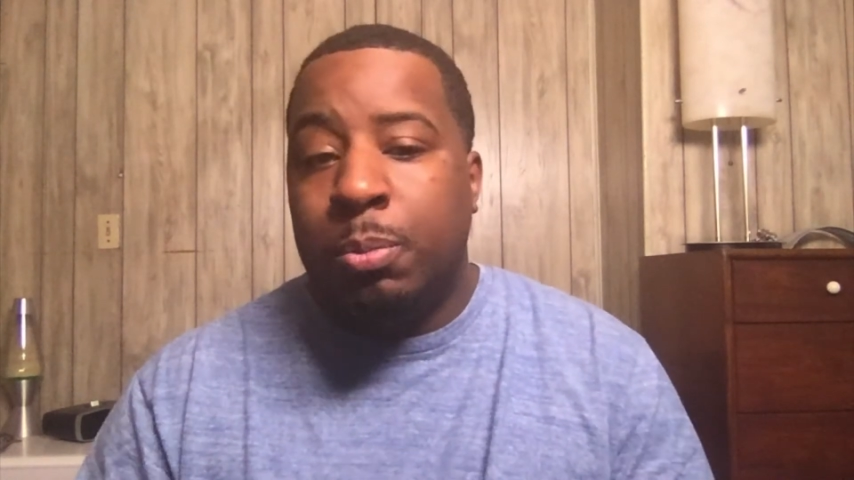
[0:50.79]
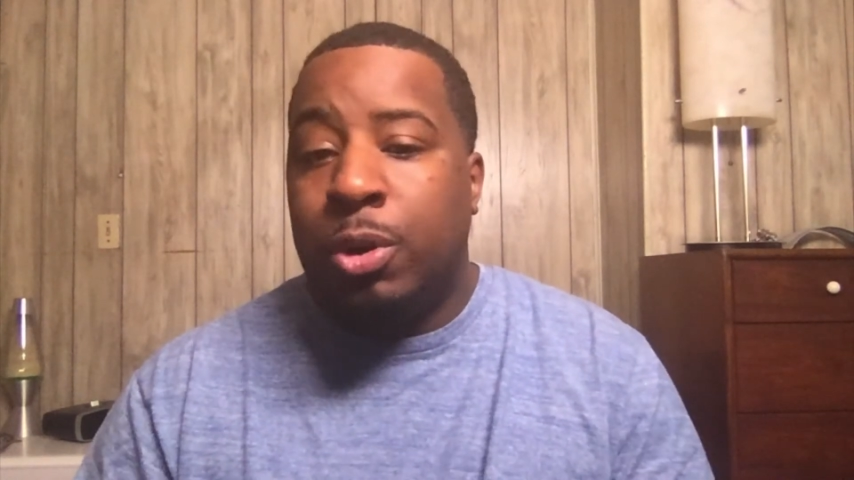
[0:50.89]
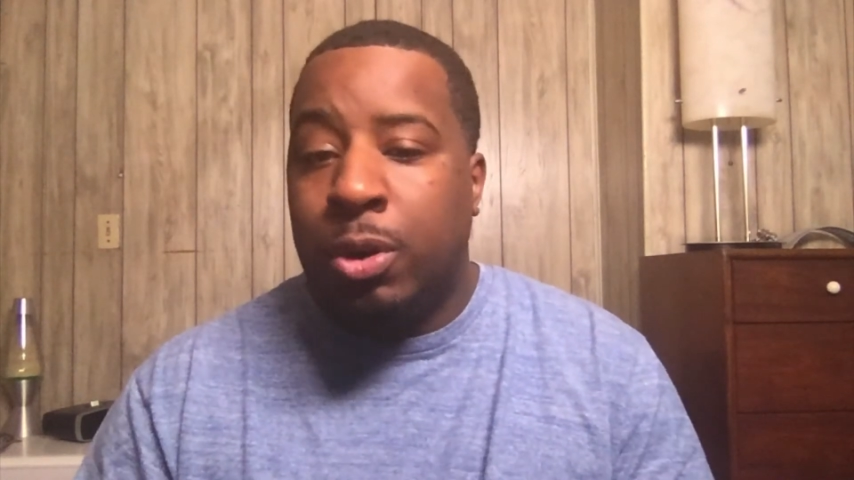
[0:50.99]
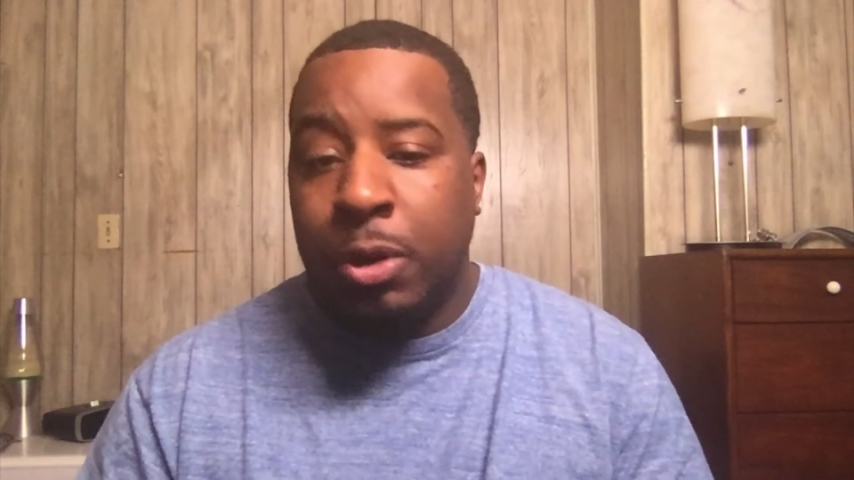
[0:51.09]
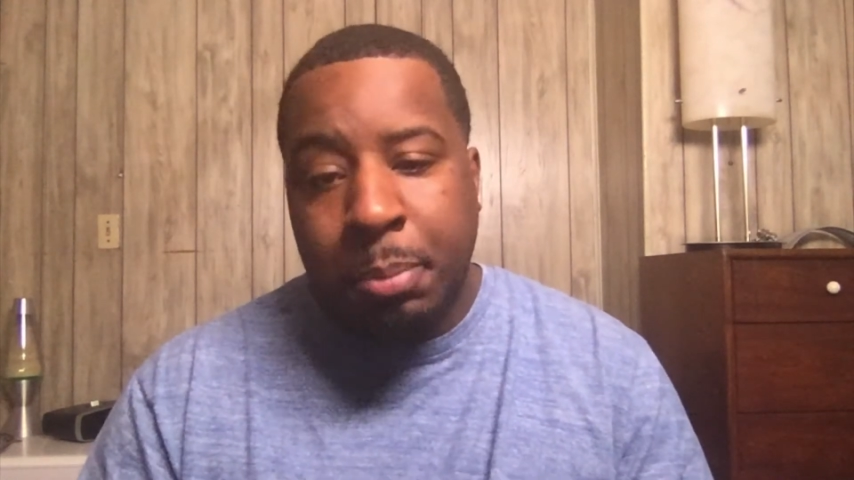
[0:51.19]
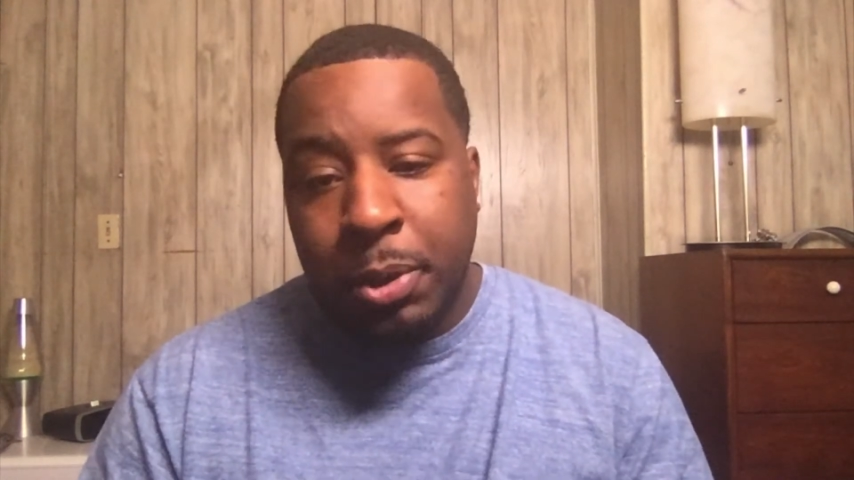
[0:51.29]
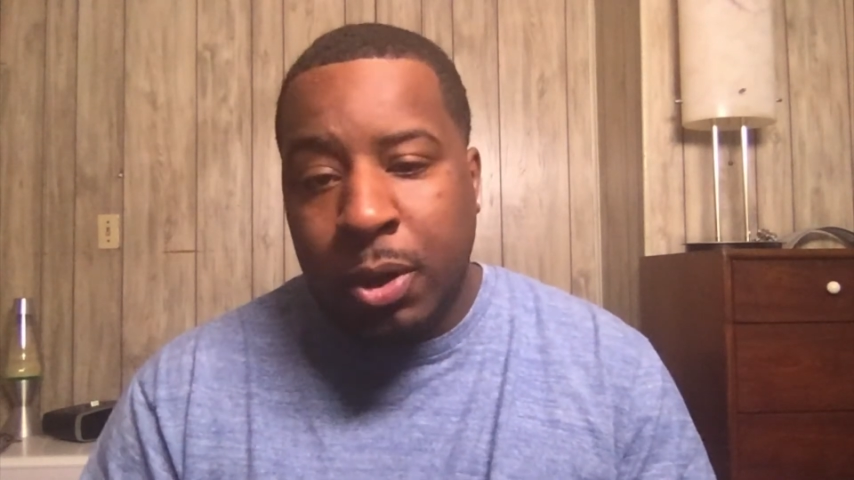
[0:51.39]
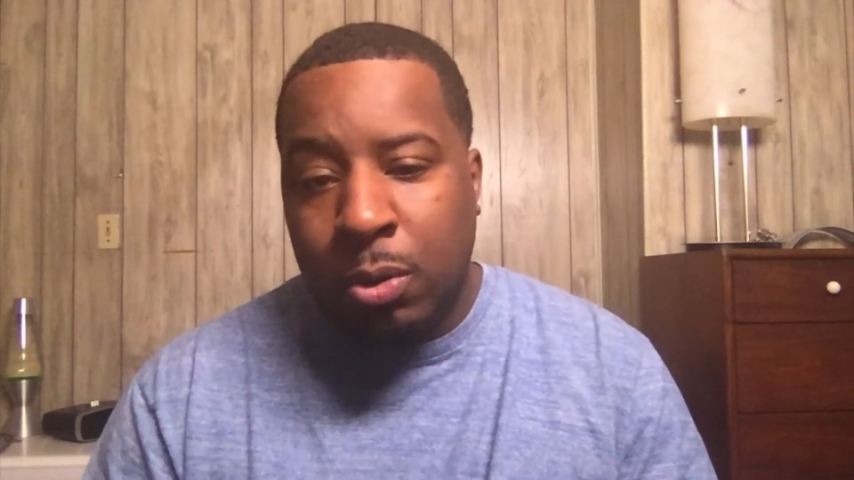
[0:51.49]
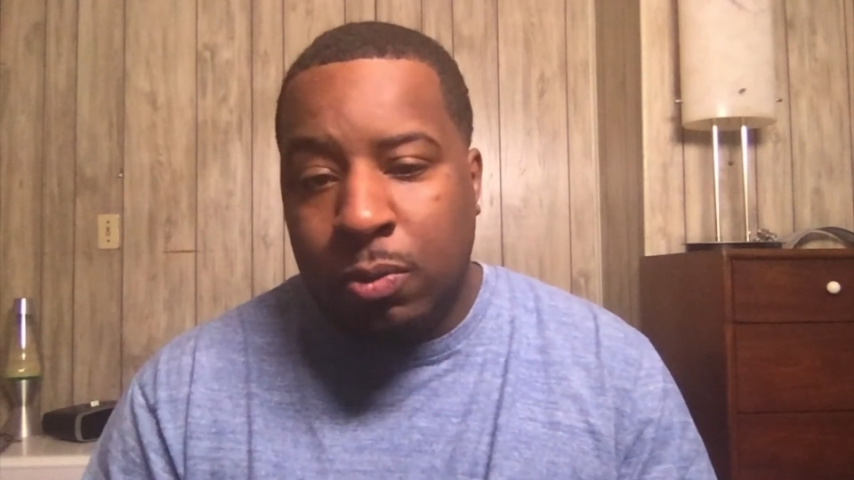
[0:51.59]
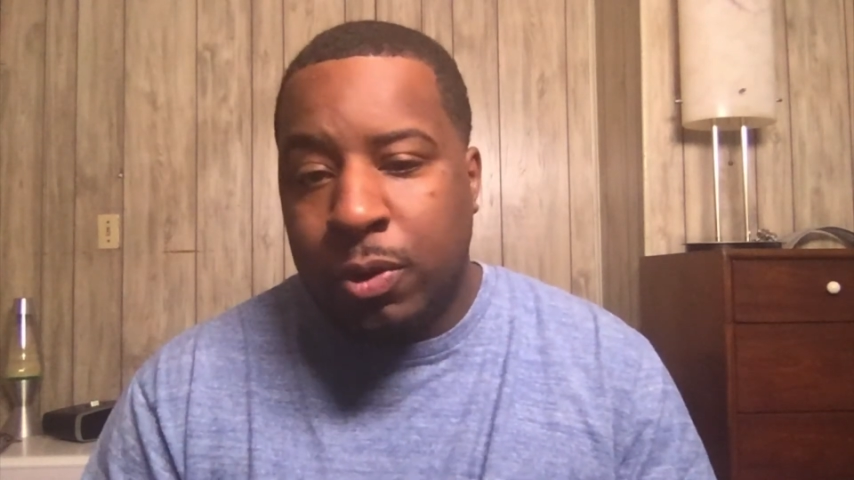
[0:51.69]
could be
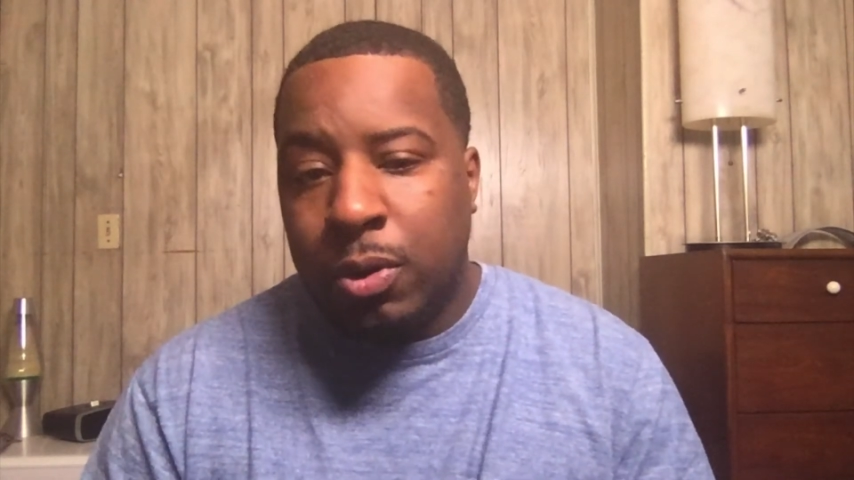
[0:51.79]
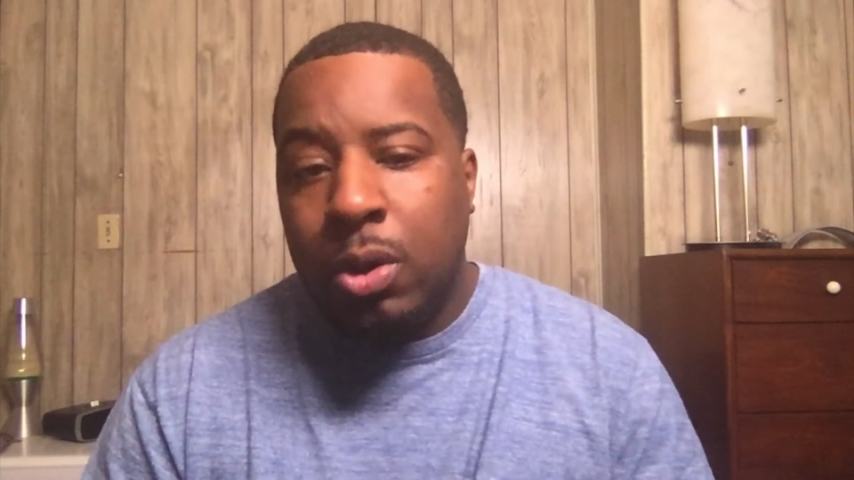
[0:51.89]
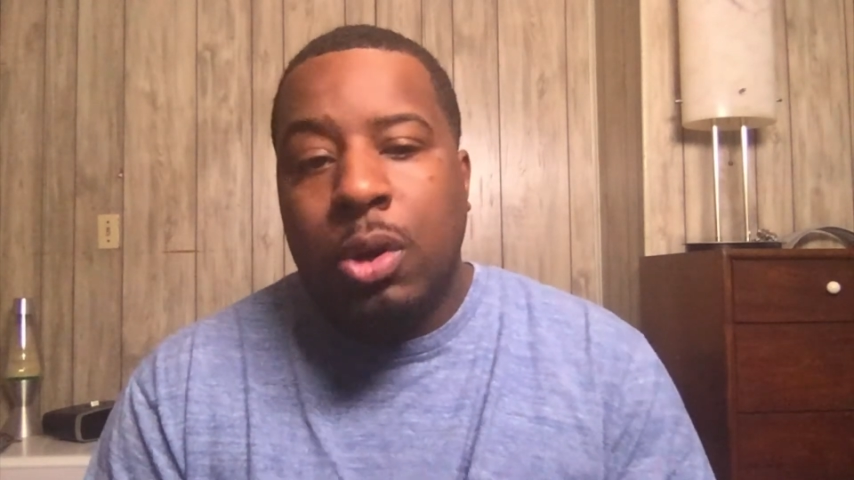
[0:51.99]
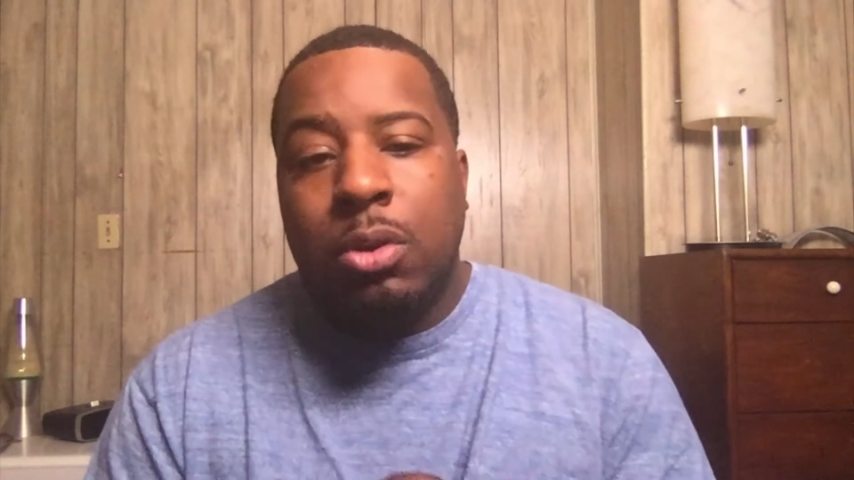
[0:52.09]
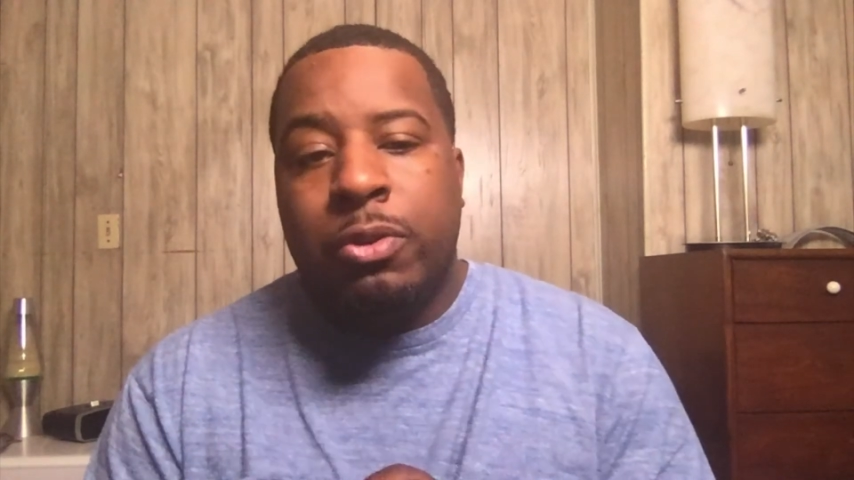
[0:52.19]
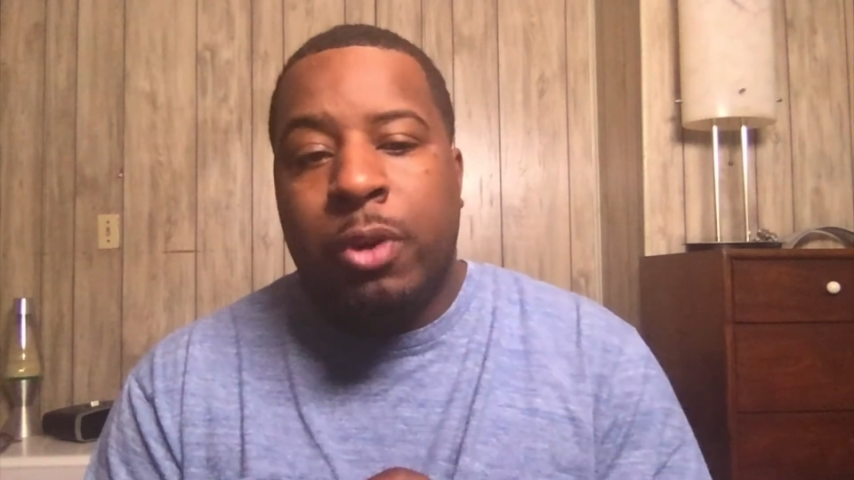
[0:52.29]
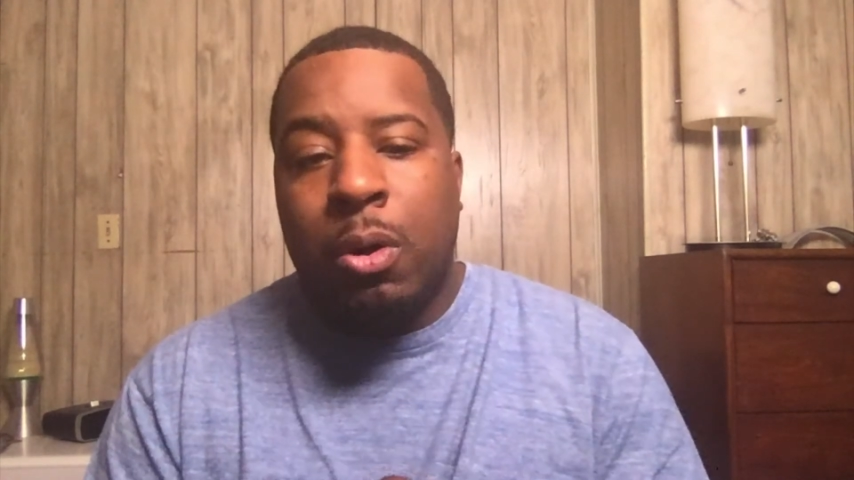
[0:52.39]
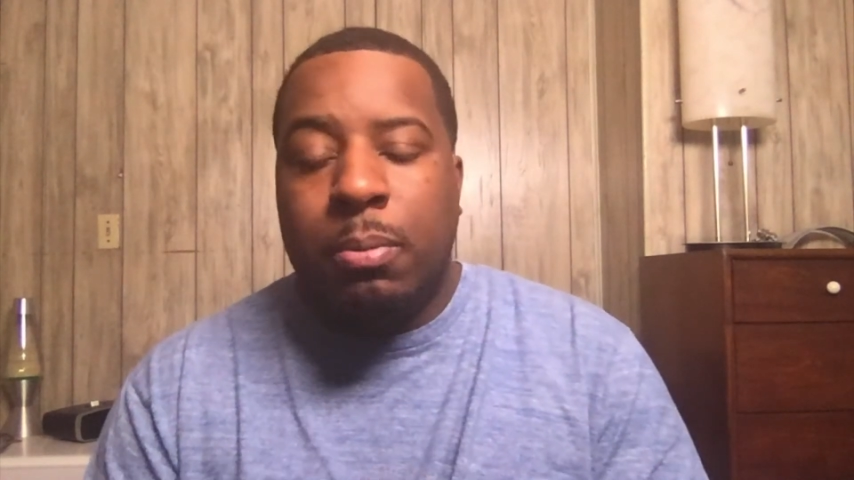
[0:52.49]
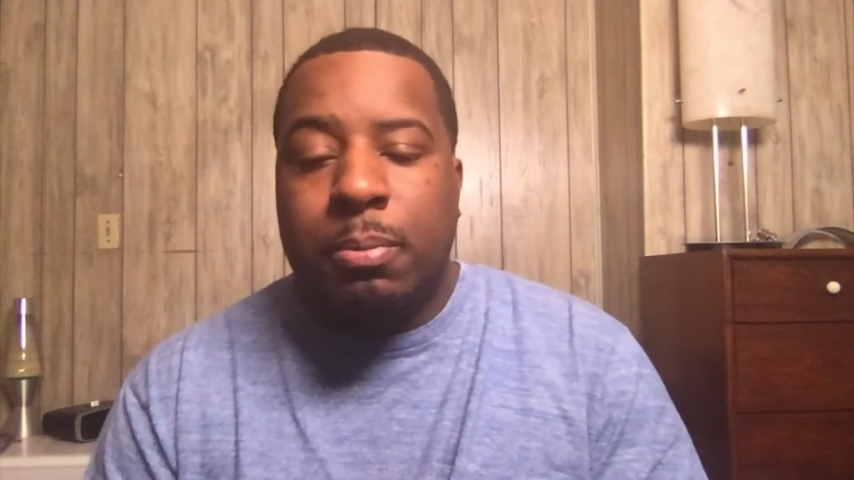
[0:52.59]
over. So,